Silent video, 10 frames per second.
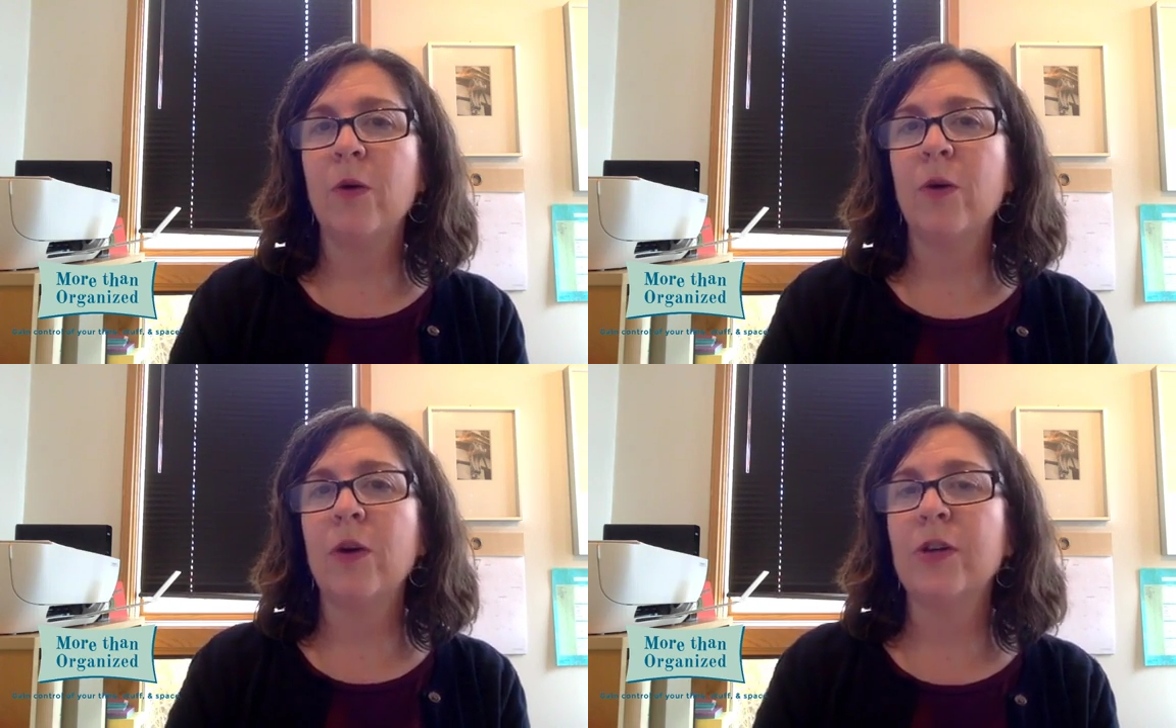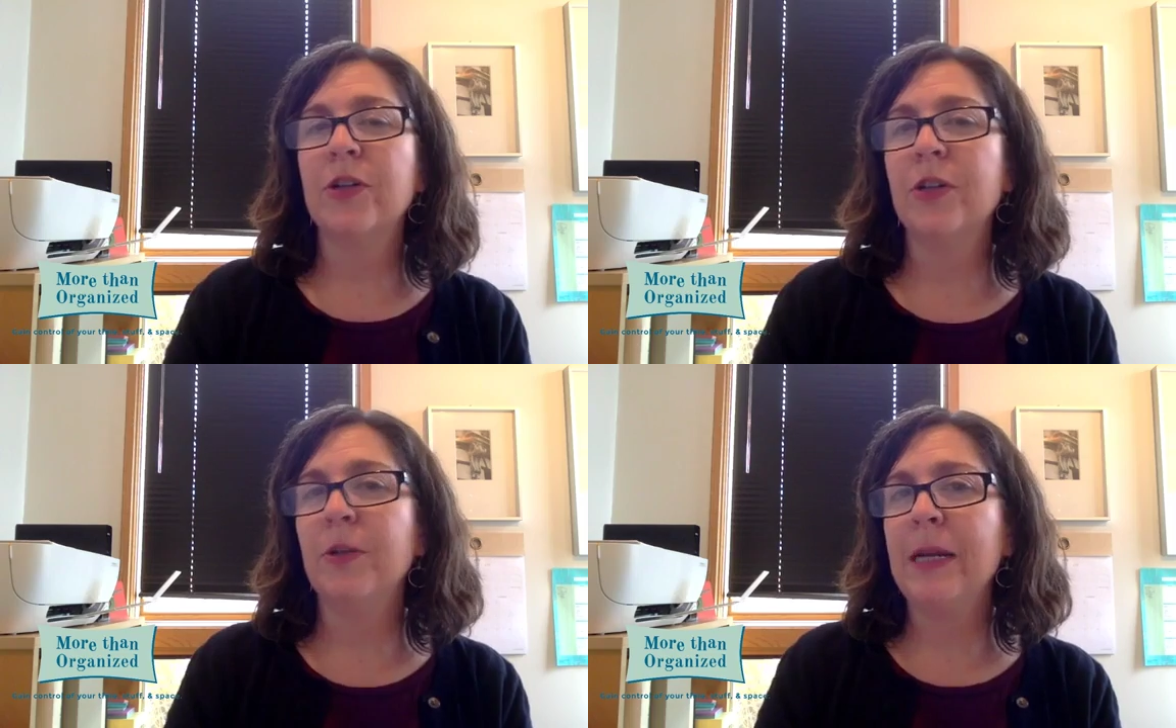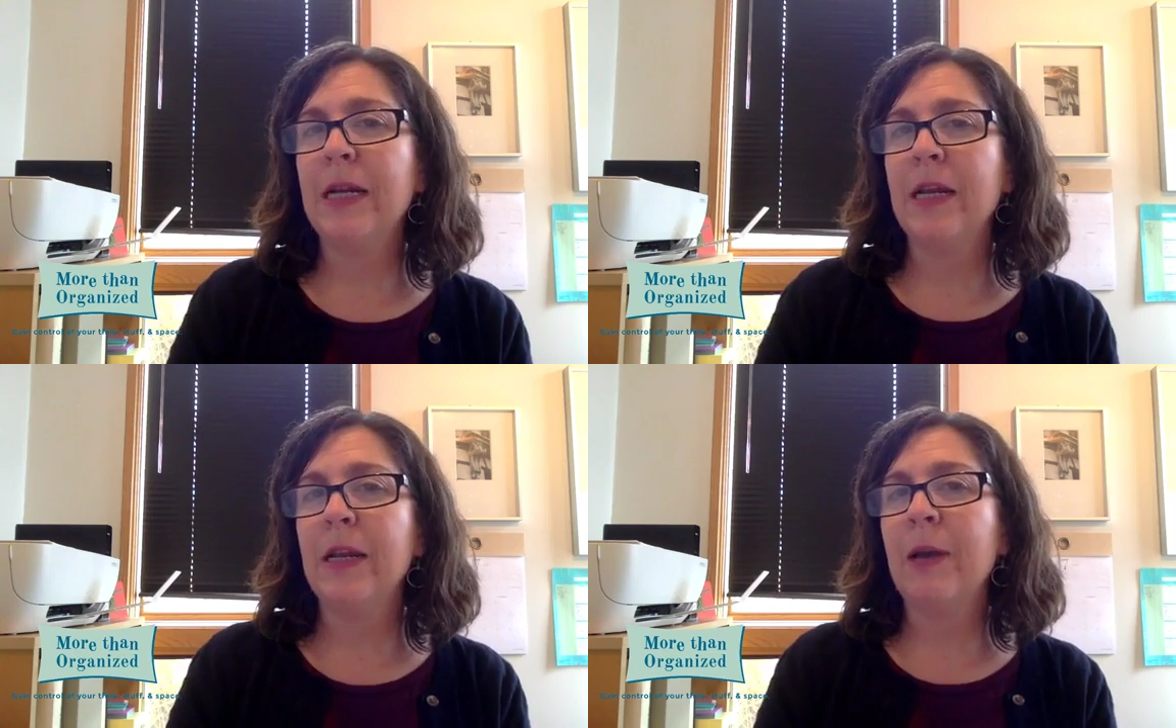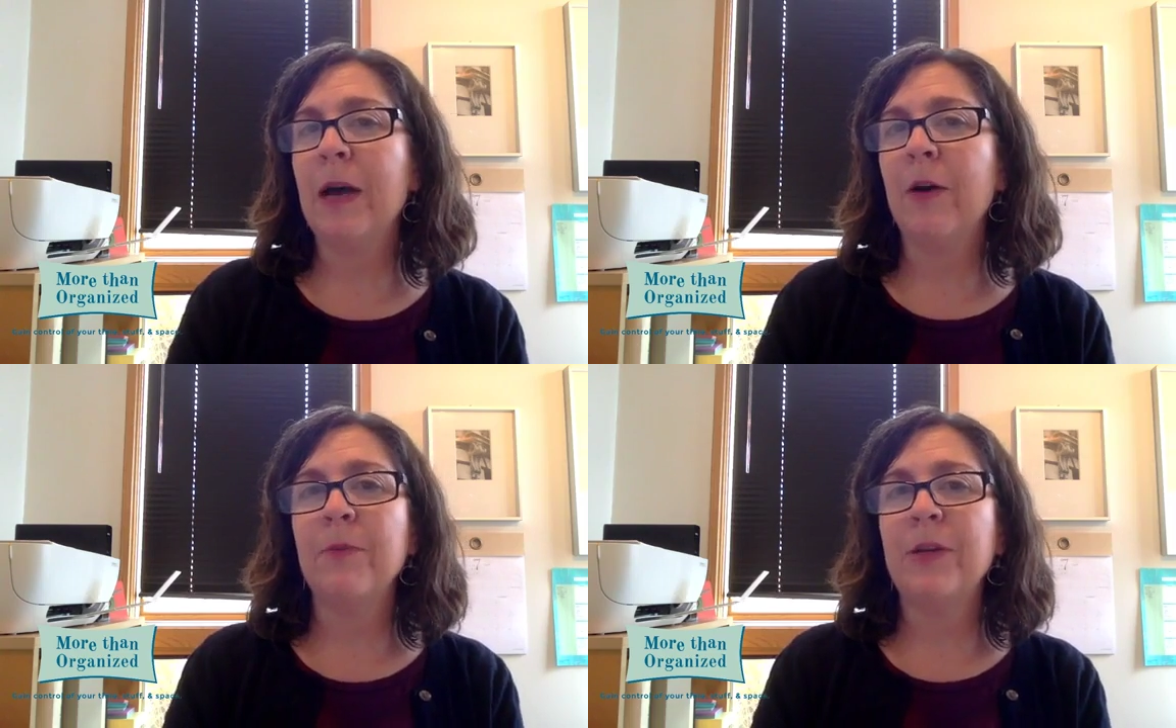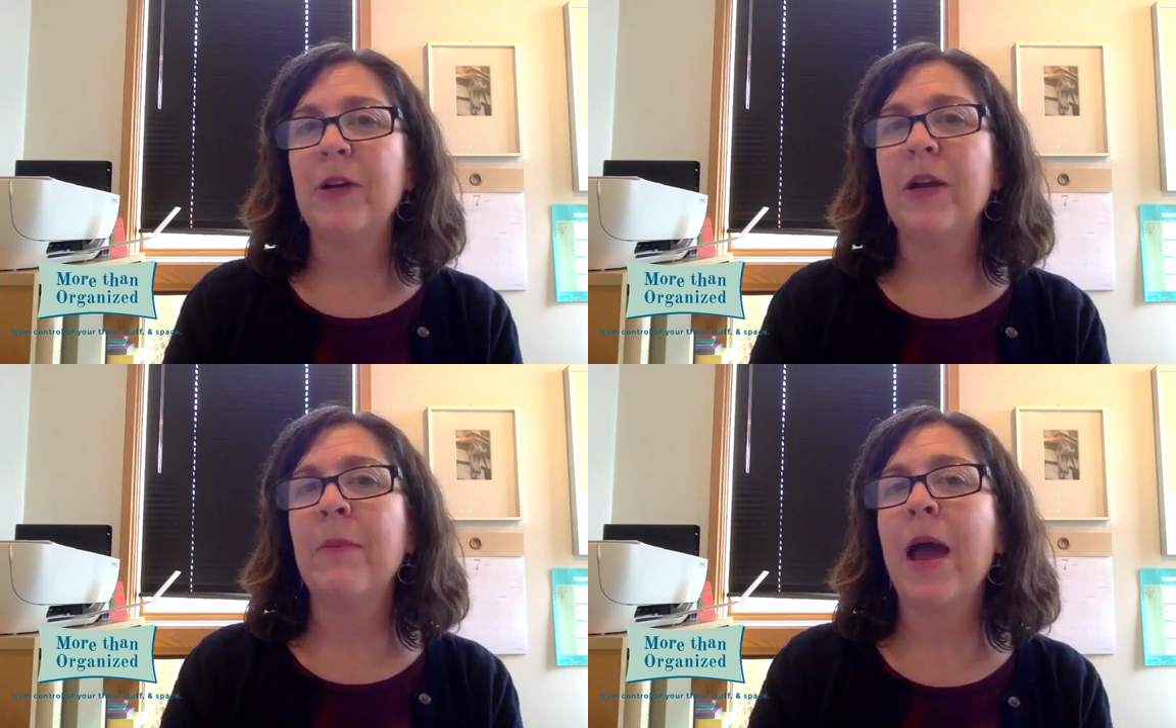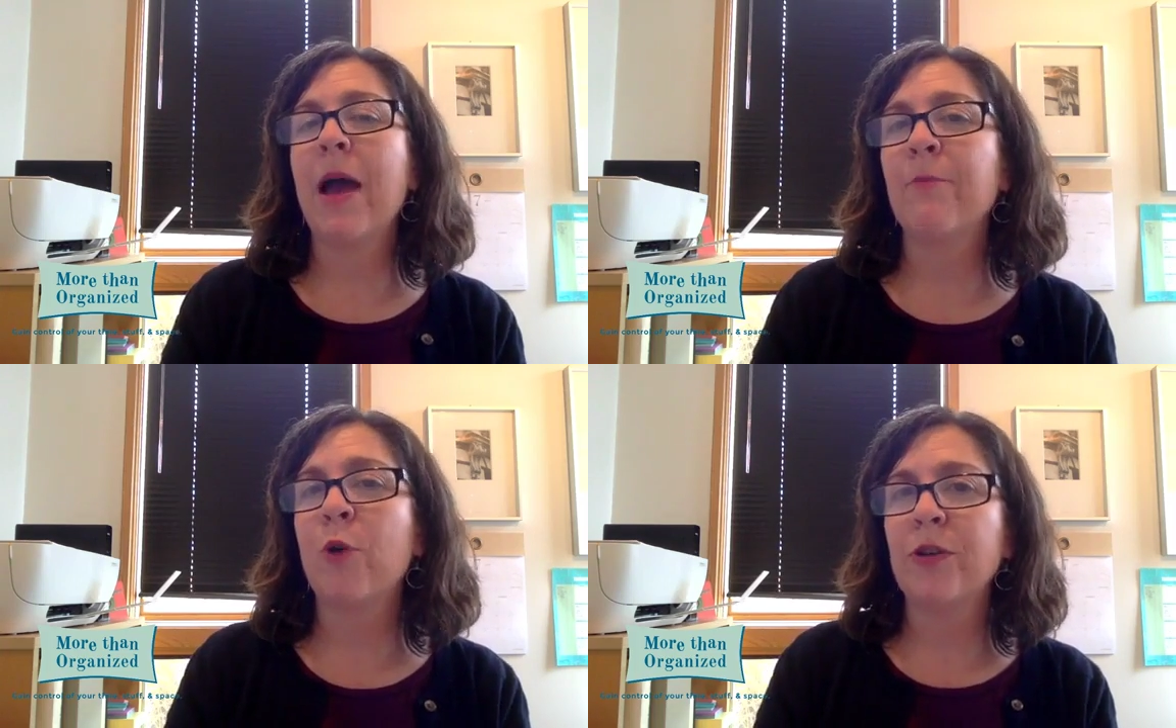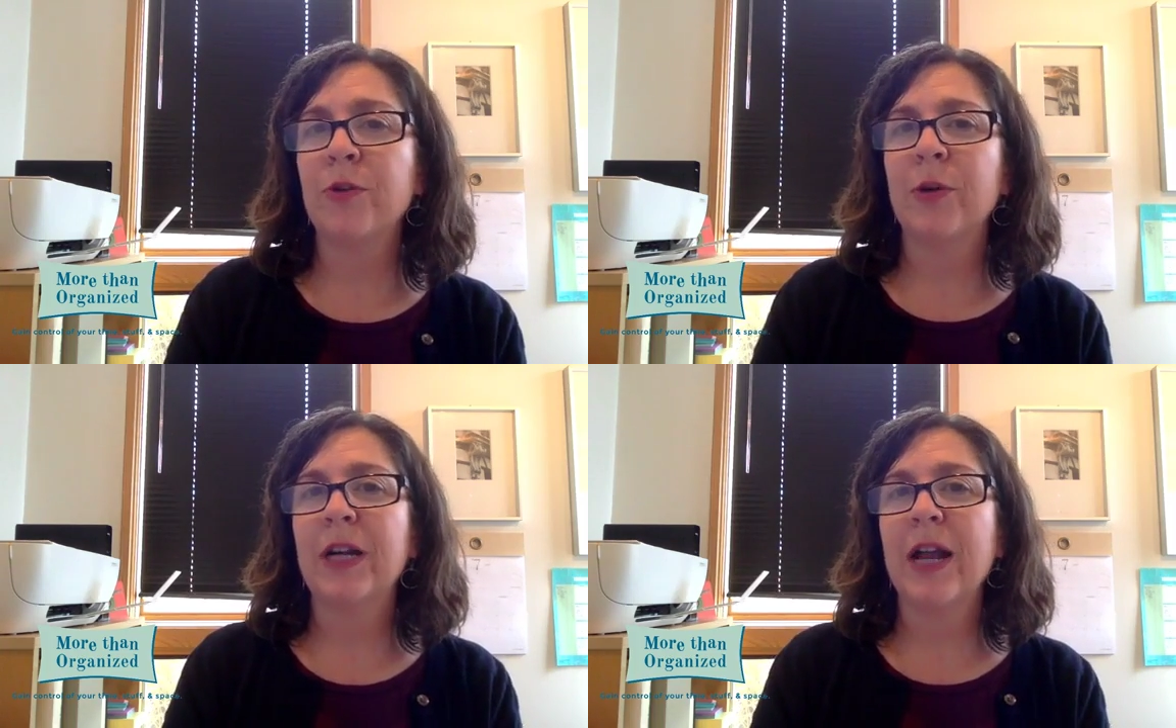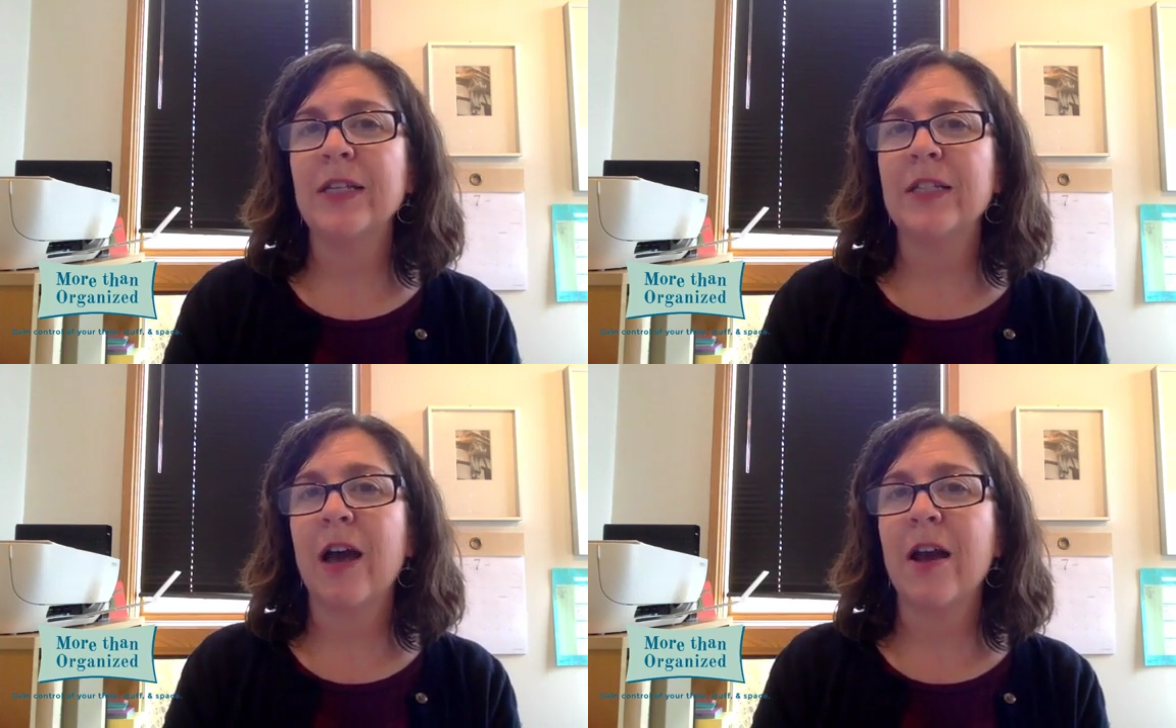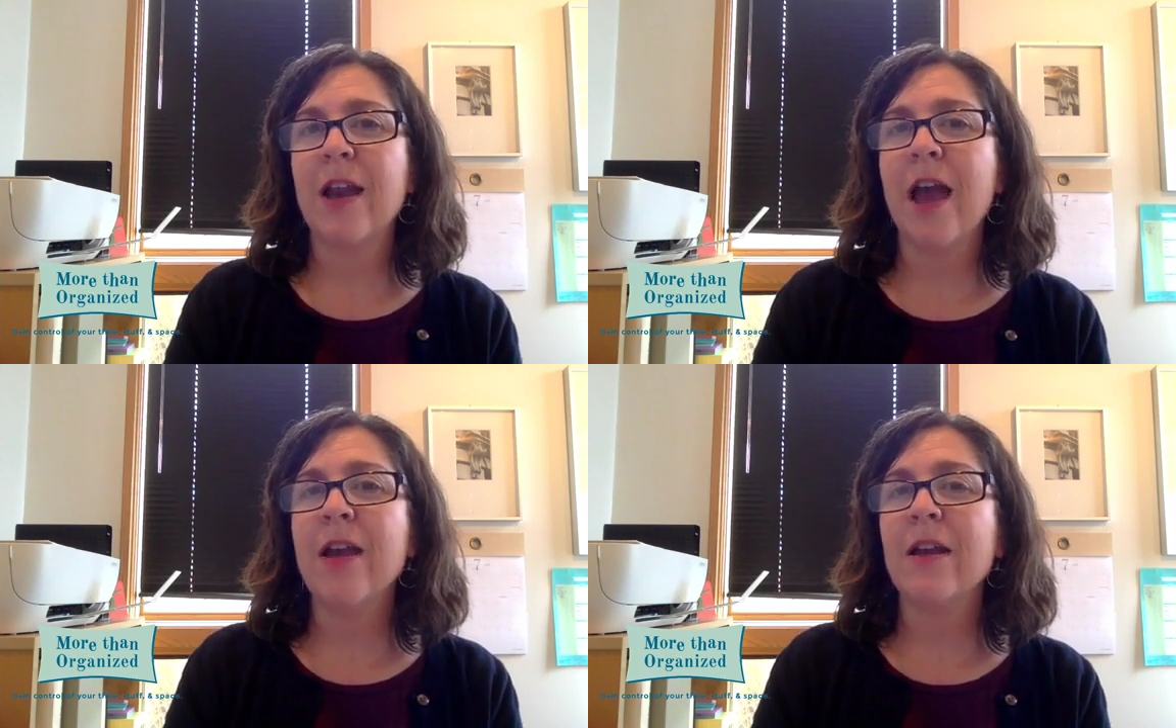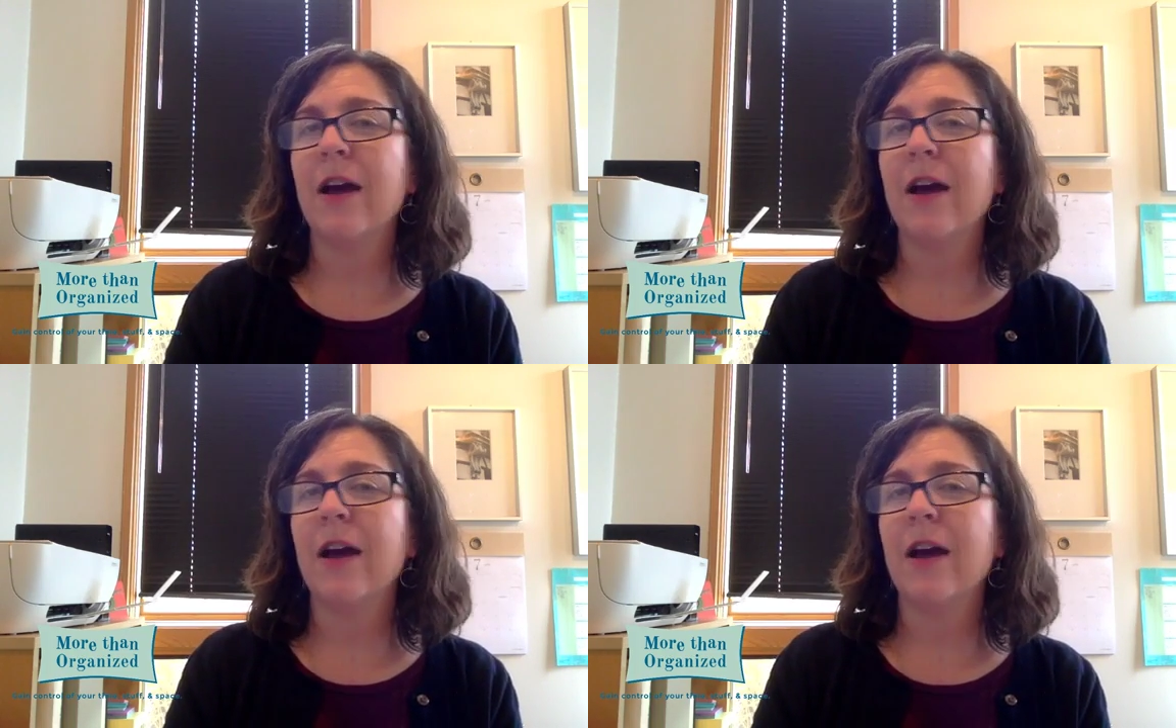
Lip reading: or shoot me an email, Miriam@morethanorganized.net.